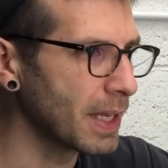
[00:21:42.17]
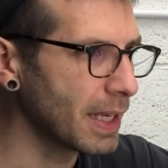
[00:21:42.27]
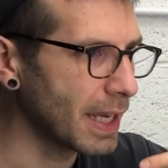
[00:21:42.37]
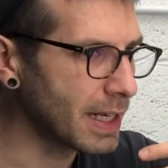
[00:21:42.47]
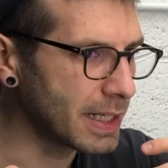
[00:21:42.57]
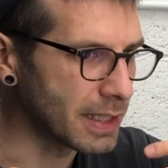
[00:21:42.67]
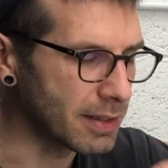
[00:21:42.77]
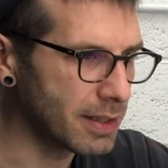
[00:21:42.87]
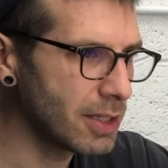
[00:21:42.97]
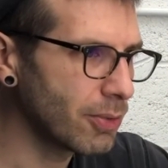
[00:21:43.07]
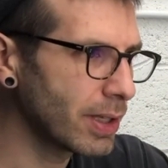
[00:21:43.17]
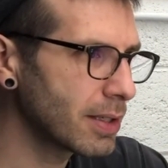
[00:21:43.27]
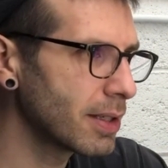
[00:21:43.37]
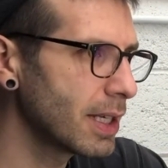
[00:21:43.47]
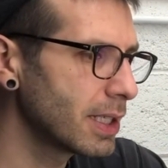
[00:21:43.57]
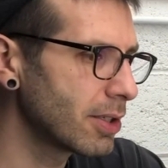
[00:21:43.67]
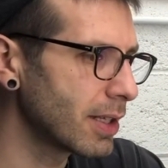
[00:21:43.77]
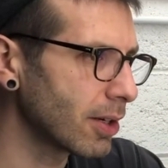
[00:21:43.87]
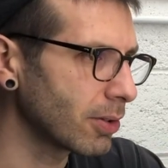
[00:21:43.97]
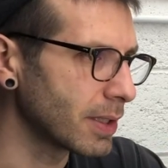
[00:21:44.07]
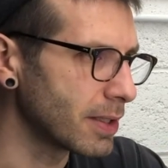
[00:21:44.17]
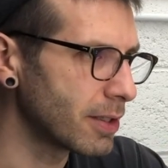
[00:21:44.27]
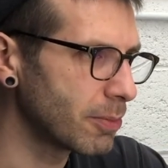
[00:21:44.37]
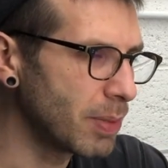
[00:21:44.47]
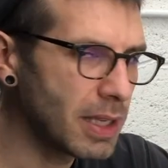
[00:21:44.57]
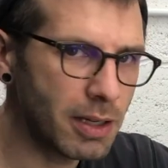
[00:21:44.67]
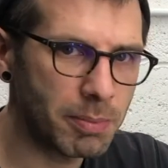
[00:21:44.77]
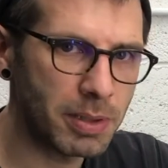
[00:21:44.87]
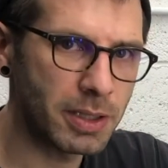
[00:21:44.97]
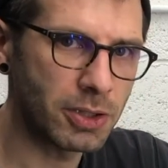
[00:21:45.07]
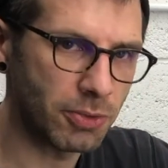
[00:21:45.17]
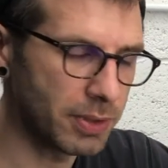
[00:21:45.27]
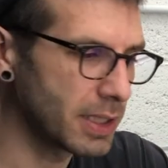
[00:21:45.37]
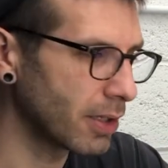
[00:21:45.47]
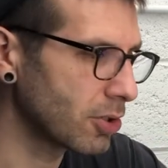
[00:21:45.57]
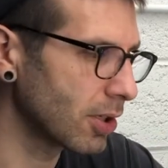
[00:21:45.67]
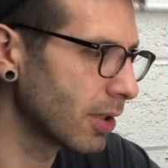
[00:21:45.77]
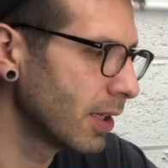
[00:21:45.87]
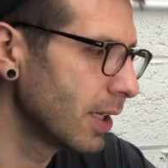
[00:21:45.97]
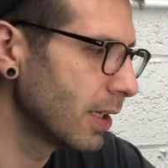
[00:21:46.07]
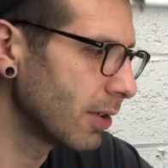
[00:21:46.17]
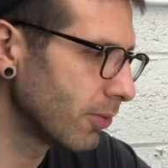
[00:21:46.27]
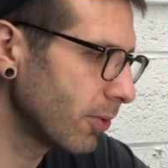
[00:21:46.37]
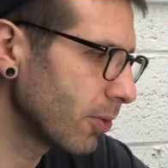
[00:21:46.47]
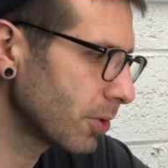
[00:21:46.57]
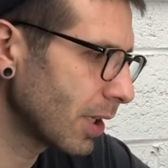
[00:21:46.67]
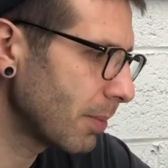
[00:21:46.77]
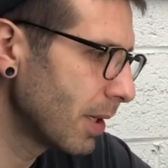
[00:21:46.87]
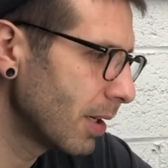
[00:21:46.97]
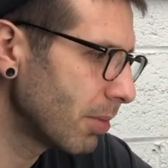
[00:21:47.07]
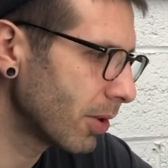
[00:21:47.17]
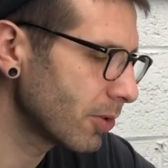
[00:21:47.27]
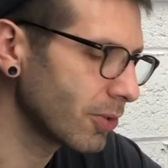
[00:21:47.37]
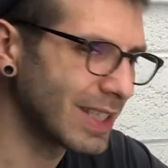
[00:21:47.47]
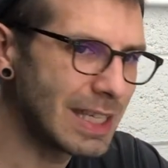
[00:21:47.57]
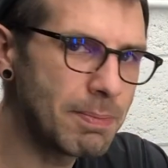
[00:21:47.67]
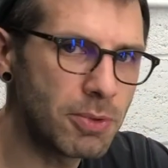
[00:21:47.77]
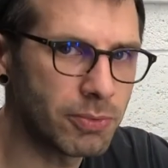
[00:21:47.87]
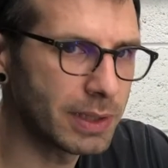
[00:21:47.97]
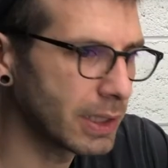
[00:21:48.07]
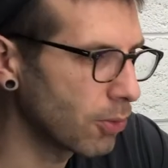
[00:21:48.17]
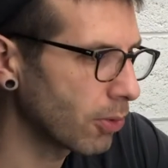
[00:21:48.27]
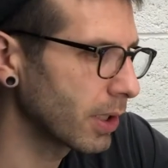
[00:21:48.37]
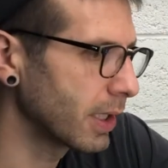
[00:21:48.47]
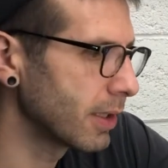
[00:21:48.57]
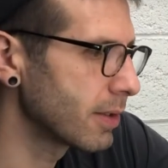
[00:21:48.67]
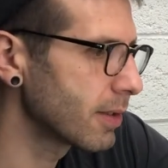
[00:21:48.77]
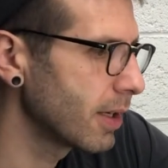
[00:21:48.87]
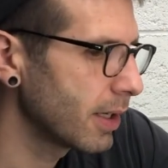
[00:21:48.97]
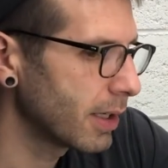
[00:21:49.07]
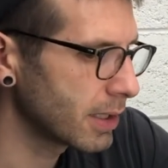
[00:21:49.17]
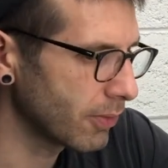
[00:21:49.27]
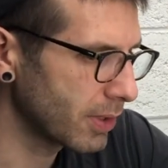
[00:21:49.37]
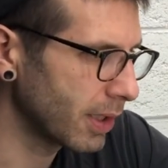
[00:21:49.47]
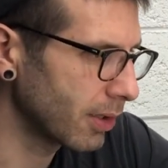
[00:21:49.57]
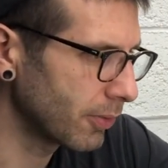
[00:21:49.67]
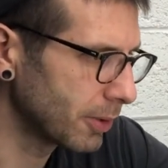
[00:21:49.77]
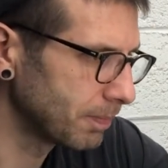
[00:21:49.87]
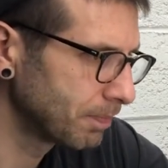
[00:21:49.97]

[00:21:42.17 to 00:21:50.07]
editing sequence to not only speed up your retouching in Photoshop, but also keep you really organized as a photographer.